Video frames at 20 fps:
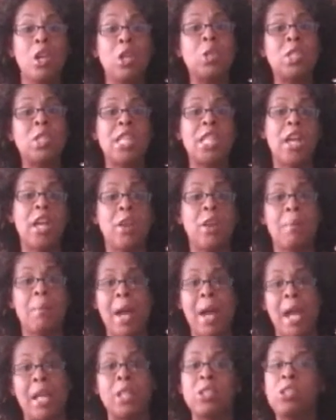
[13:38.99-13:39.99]
you set your
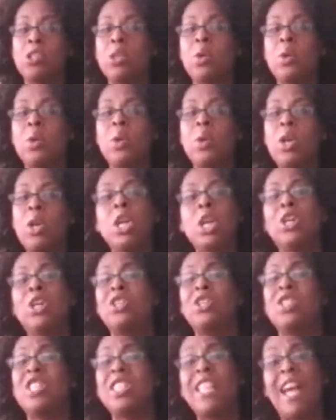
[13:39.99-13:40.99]
mind to.
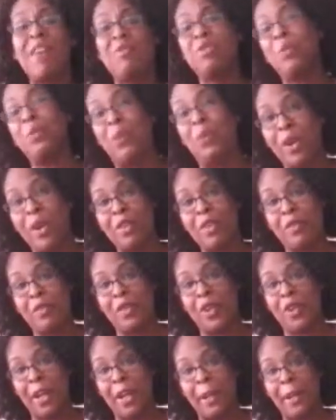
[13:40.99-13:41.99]
You just have to work
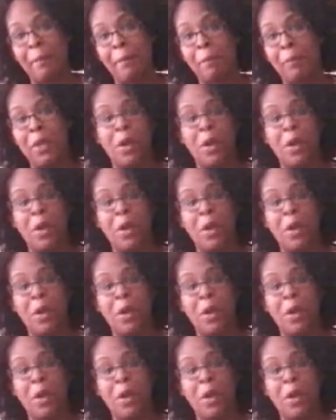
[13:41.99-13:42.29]
for it.